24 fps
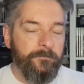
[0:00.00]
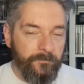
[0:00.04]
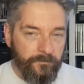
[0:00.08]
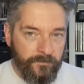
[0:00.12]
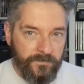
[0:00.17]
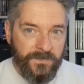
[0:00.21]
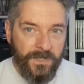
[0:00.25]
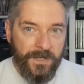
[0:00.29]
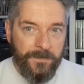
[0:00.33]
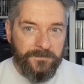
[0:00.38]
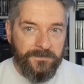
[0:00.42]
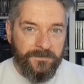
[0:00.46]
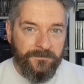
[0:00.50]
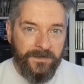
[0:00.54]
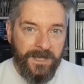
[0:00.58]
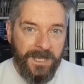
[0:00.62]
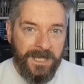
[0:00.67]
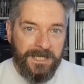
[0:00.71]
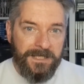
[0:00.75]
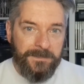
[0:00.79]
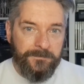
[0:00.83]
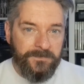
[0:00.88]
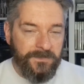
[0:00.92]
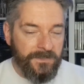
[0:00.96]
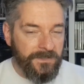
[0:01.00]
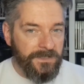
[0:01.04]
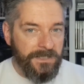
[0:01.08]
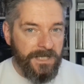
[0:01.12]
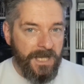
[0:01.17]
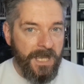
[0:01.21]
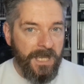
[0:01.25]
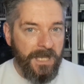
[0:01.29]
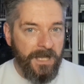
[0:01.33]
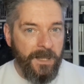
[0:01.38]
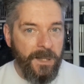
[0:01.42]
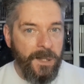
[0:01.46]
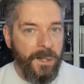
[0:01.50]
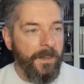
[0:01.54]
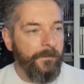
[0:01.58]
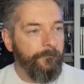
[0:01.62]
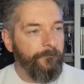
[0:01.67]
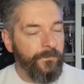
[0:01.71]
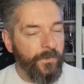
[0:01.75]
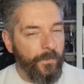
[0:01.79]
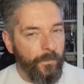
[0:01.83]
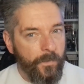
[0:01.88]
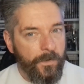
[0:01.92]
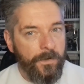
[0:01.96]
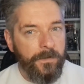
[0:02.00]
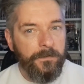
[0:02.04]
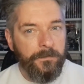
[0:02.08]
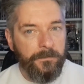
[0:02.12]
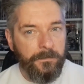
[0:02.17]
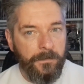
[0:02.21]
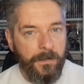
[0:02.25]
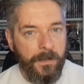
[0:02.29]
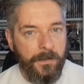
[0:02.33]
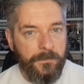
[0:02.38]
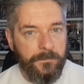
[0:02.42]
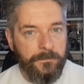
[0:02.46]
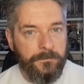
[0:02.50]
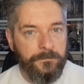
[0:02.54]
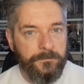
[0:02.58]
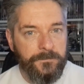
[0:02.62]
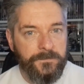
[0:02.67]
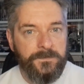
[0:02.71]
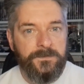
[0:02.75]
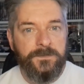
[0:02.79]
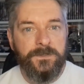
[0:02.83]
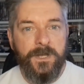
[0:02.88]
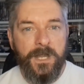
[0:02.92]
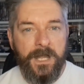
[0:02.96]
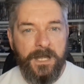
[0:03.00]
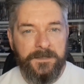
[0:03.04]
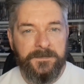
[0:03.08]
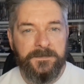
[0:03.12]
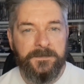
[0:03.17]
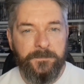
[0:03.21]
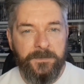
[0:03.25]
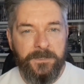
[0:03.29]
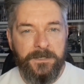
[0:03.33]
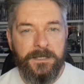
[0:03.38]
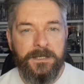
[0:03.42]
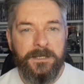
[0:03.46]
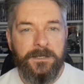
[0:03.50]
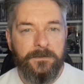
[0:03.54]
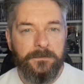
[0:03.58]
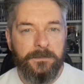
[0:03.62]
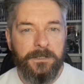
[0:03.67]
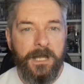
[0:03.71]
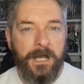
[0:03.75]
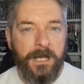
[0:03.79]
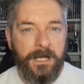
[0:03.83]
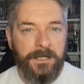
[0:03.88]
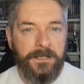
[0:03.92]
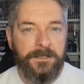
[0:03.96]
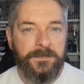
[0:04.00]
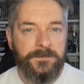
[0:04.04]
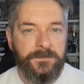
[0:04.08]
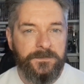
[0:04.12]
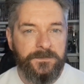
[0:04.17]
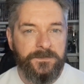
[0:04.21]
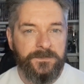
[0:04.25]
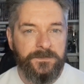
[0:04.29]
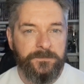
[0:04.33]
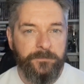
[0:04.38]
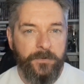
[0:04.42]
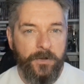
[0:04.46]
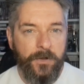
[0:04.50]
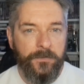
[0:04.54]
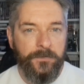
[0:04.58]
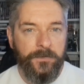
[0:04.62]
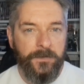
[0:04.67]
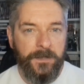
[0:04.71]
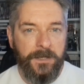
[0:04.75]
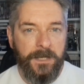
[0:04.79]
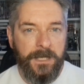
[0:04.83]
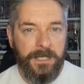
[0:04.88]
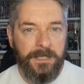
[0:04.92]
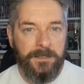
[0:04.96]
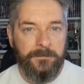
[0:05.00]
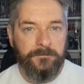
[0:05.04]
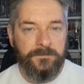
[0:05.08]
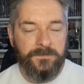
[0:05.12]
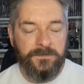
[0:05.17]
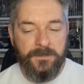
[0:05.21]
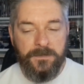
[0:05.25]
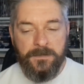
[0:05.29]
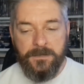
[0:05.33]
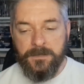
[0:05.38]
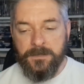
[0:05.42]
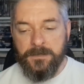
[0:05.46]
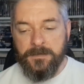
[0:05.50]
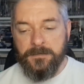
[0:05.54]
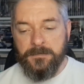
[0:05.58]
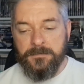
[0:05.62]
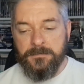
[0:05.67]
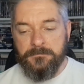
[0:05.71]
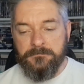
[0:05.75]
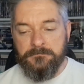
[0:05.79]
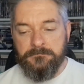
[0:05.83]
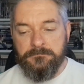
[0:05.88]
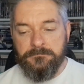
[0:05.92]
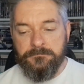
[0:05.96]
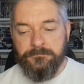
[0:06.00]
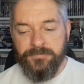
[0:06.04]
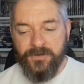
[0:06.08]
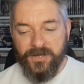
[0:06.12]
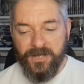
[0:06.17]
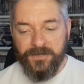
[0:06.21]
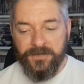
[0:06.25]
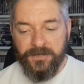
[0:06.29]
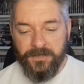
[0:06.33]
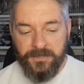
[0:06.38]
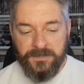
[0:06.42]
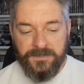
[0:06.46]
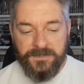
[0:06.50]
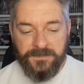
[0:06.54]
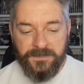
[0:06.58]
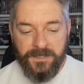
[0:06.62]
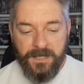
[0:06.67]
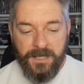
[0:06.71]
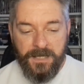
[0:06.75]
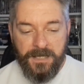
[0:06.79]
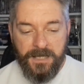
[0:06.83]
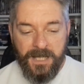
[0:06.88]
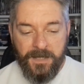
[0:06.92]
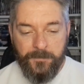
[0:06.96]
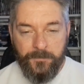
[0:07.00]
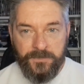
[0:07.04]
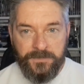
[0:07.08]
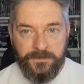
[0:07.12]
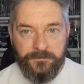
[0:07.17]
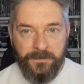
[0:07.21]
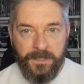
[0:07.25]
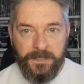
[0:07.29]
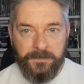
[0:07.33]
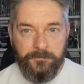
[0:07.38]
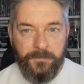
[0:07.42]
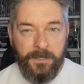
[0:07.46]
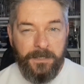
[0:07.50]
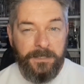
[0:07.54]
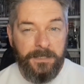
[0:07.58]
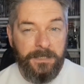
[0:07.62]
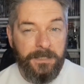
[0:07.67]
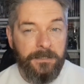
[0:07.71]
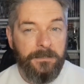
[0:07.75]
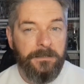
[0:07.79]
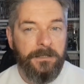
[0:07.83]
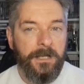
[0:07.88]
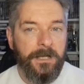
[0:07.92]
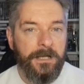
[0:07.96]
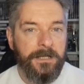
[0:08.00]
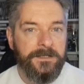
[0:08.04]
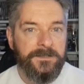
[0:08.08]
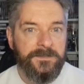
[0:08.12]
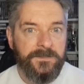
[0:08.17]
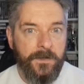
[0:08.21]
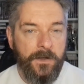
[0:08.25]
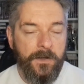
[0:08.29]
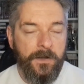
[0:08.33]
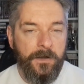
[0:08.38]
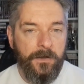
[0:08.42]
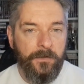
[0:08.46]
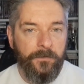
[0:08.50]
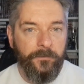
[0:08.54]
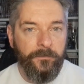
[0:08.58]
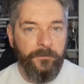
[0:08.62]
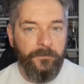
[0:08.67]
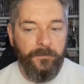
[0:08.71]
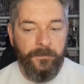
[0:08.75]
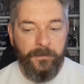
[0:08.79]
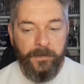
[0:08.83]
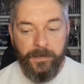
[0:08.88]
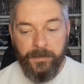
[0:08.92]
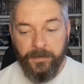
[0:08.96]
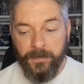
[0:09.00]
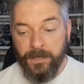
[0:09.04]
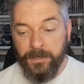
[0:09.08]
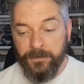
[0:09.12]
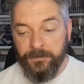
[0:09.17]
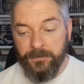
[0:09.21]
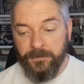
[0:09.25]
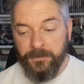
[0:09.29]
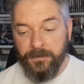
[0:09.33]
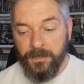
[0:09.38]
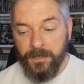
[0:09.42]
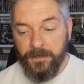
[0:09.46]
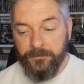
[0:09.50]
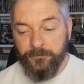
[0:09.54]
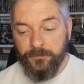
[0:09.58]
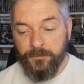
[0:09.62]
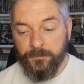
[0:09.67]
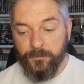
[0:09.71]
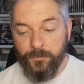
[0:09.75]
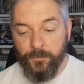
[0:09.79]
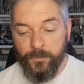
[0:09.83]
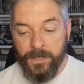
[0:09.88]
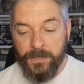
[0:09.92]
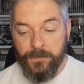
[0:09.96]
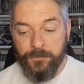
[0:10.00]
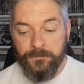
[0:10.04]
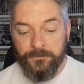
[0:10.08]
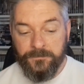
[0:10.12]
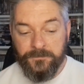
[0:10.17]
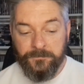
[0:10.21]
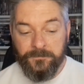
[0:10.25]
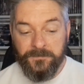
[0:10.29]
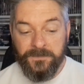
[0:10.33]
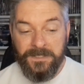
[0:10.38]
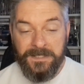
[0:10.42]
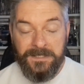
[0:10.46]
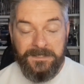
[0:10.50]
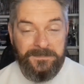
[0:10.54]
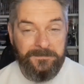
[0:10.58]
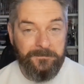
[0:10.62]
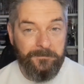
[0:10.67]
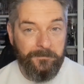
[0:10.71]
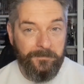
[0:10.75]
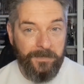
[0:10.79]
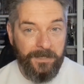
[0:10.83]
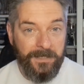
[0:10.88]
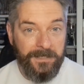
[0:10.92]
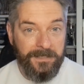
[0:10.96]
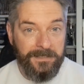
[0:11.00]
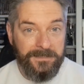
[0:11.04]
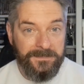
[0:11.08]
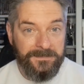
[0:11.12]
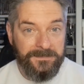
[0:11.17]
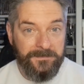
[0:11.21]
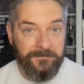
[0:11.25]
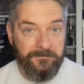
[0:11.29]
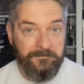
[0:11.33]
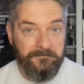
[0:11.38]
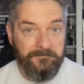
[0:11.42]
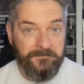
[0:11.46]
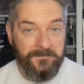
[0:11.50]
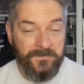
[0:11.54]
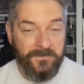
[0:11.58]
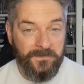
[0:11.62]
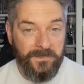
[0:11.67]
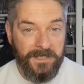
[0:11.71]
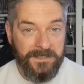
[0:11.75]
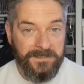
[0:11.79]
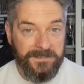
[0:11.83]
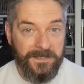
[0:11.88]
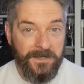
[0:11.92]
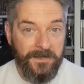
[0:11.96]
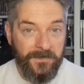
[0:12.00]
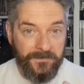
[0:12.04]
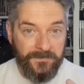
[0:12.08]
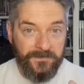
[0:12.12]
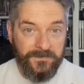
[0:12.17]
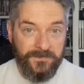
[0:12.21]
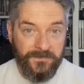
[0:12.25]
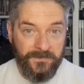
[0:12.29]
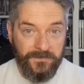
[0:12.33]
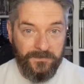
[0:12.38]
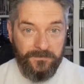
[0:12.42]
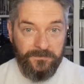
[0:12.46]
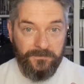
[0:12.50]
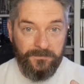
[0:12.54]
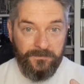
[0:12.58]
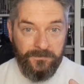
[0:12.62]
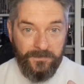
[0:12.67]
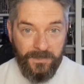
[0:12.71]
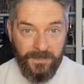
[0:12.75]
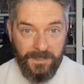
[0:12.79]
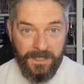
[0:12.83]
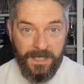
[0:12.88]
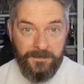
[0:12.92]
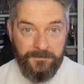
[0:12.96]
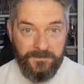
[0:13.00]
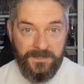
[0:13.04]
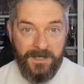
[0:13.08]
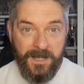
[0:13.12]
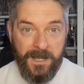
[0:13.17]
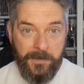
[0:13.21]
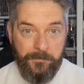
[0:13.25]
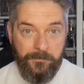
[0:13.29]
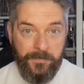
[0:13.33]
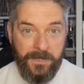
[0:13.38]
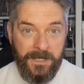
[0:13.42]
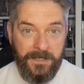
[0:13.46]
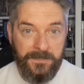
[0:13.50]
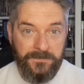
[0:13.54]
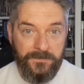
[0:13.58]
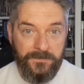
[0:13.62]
In terms of games, yeah, there weren't loads. You had to be eagle-eyed to spot the games. But I think today I must have had my eagle eyes on, and I think I've come away with some decent buys. So let's get on to the games that I picked